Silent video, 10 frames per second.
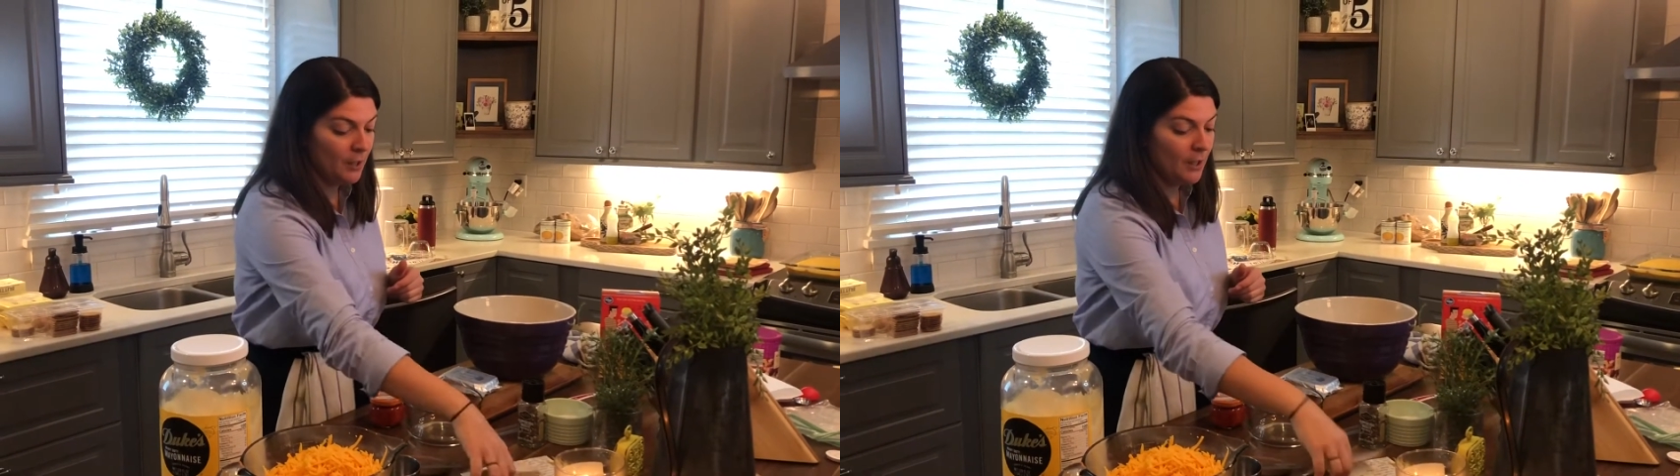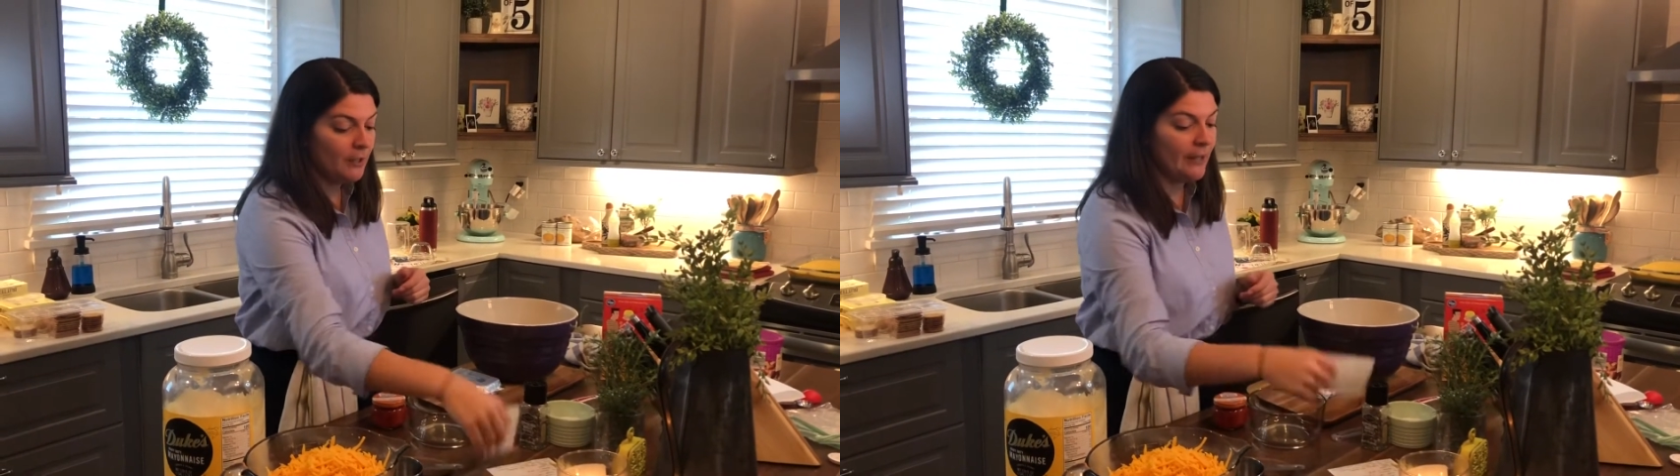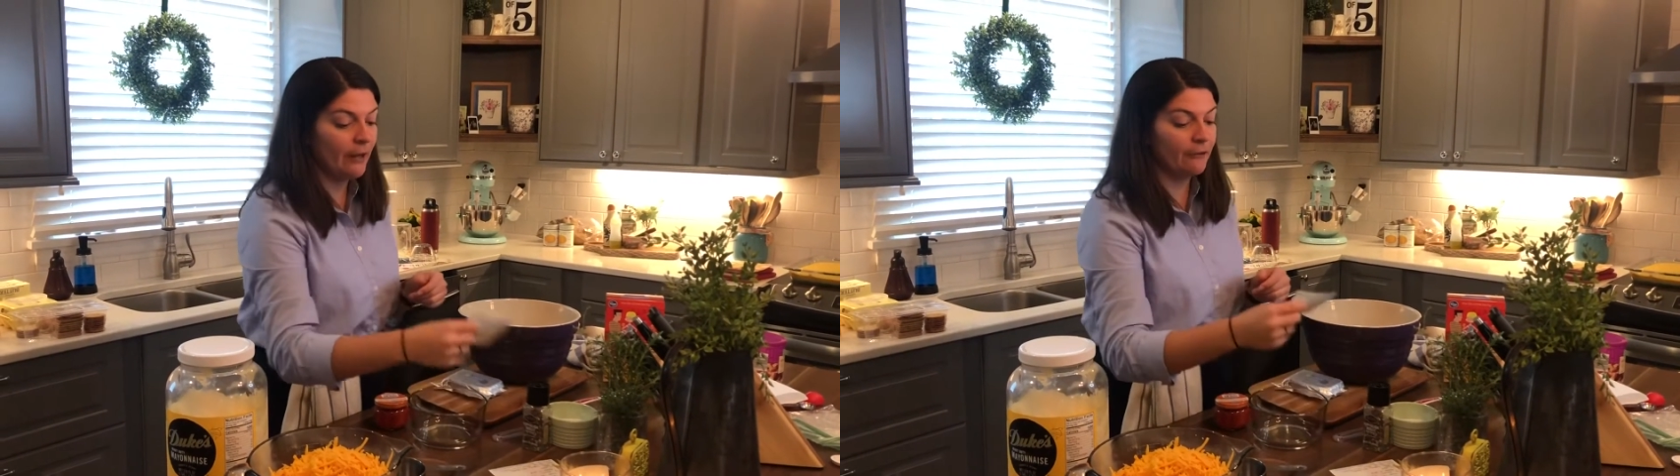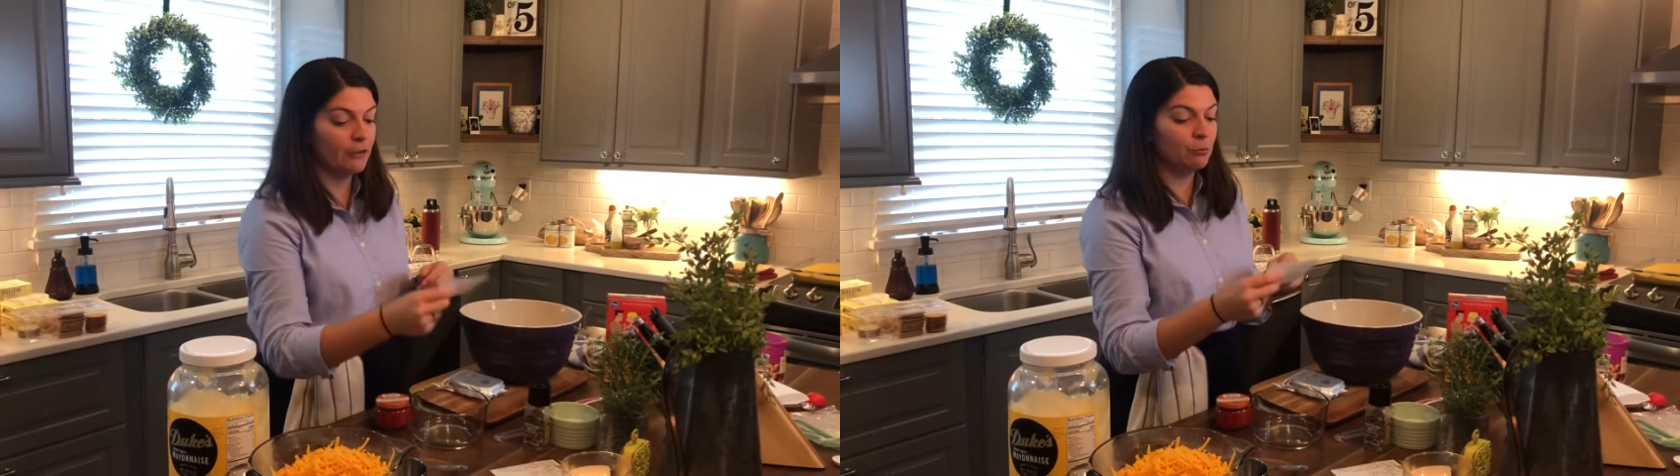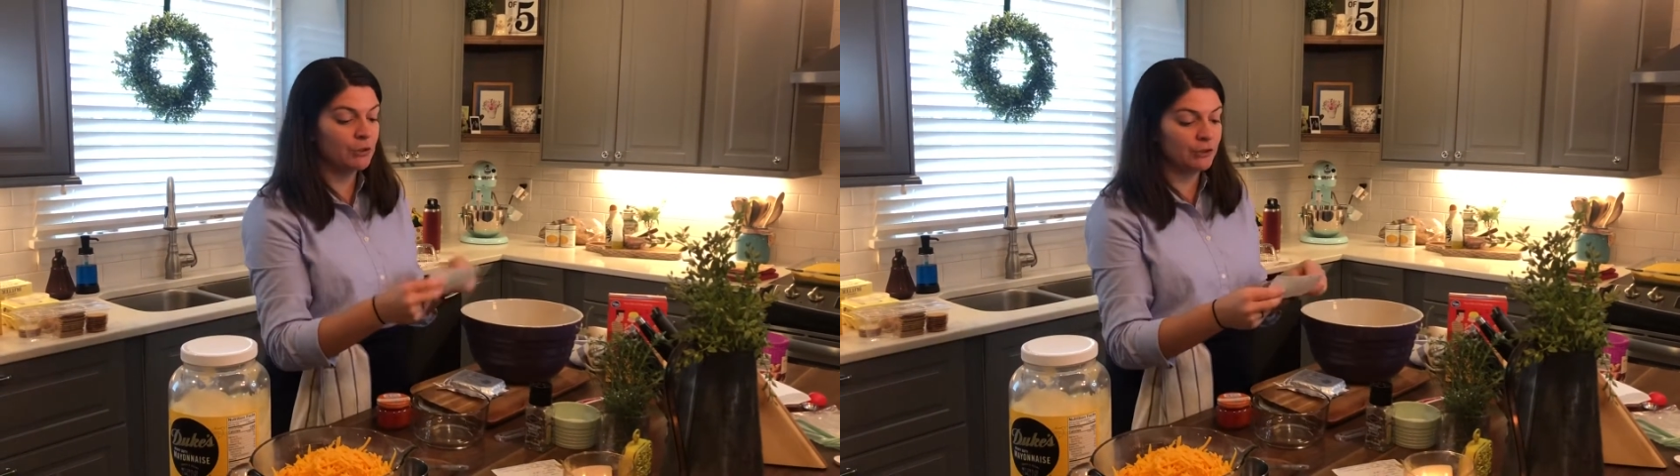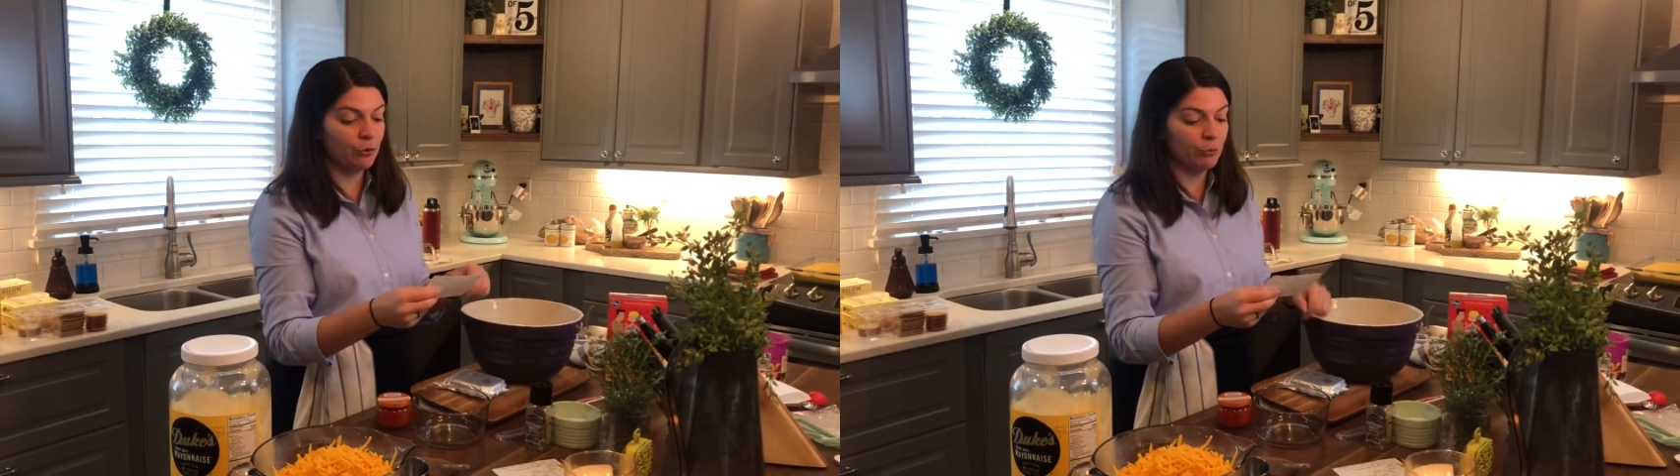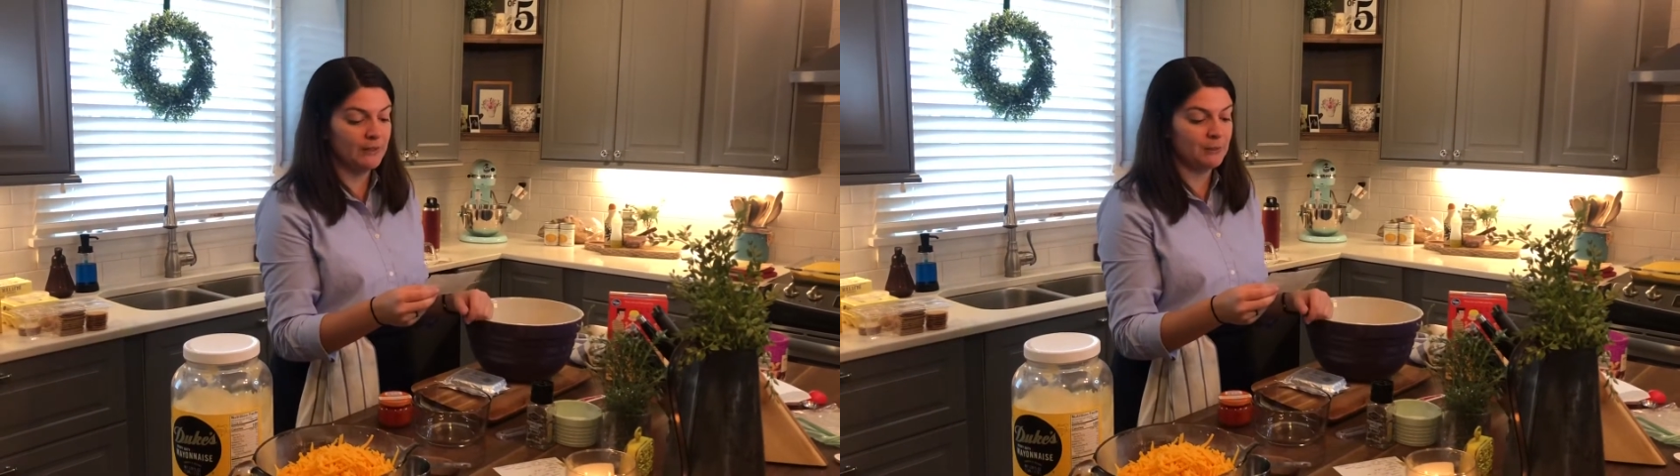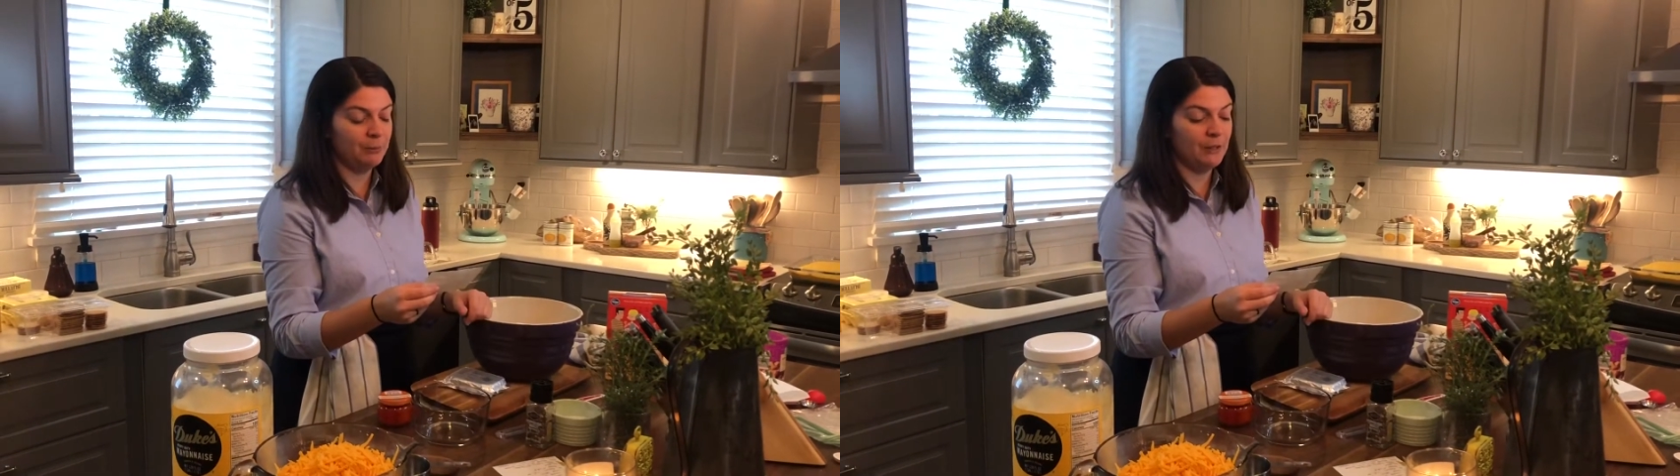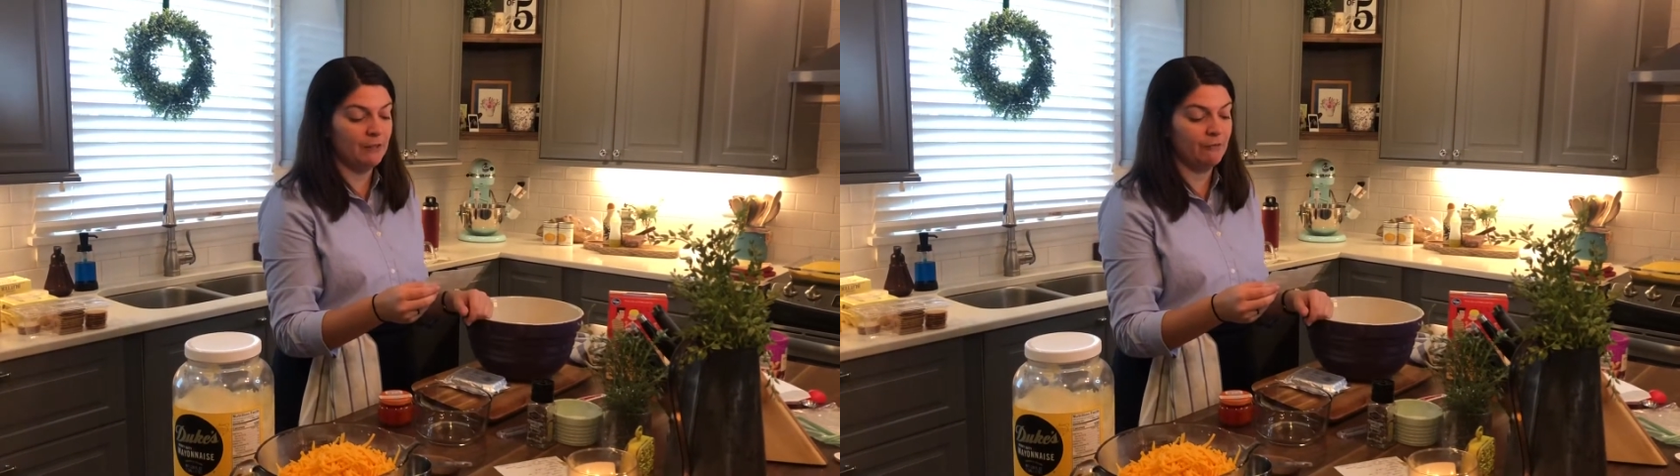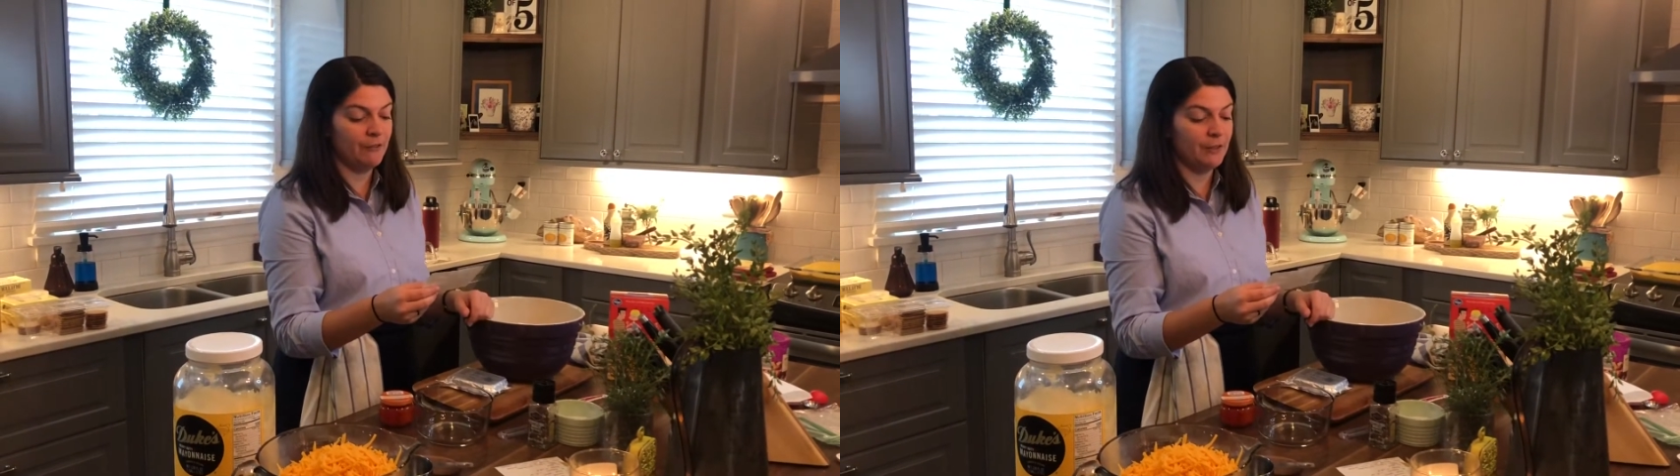Now, the original recipe
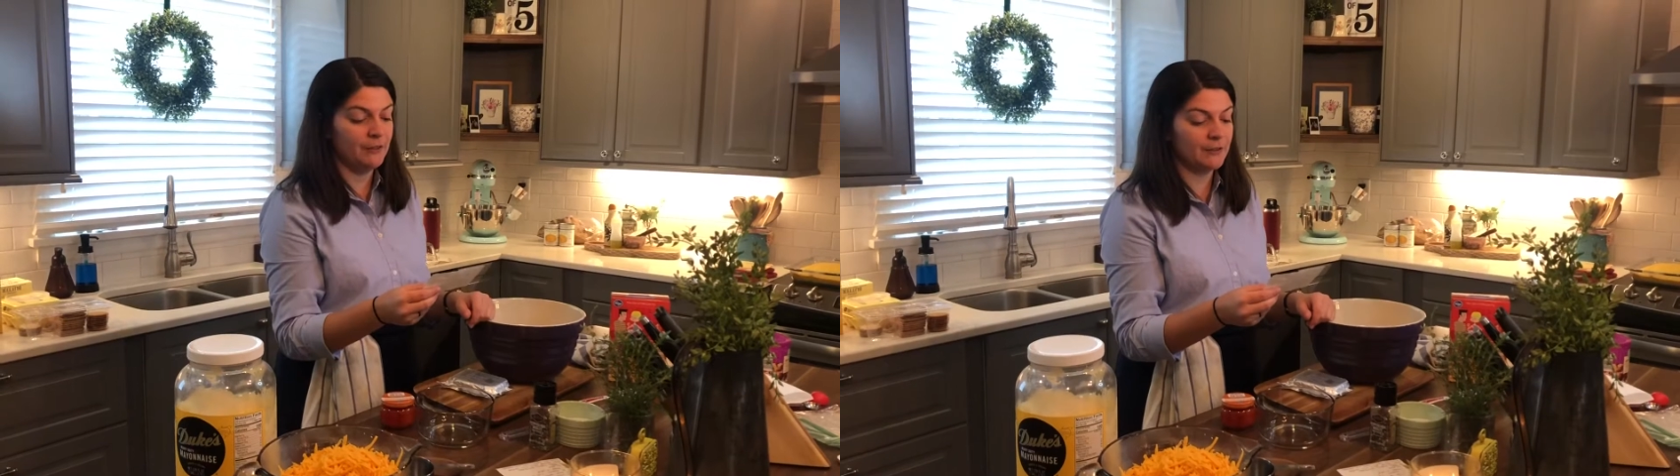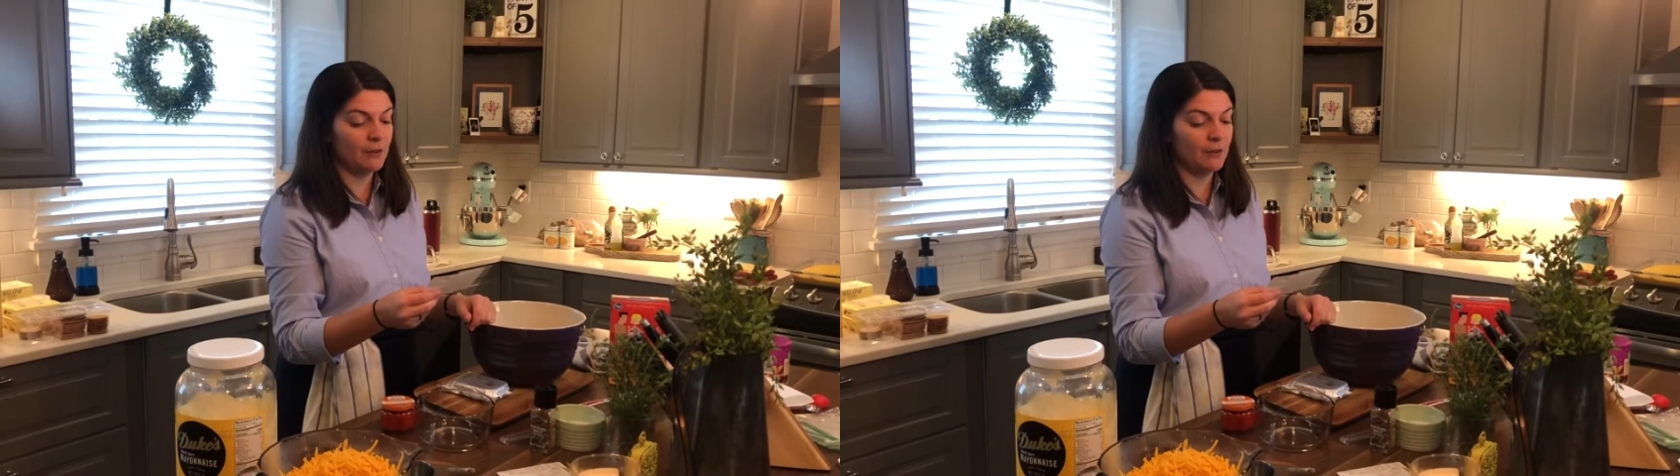of this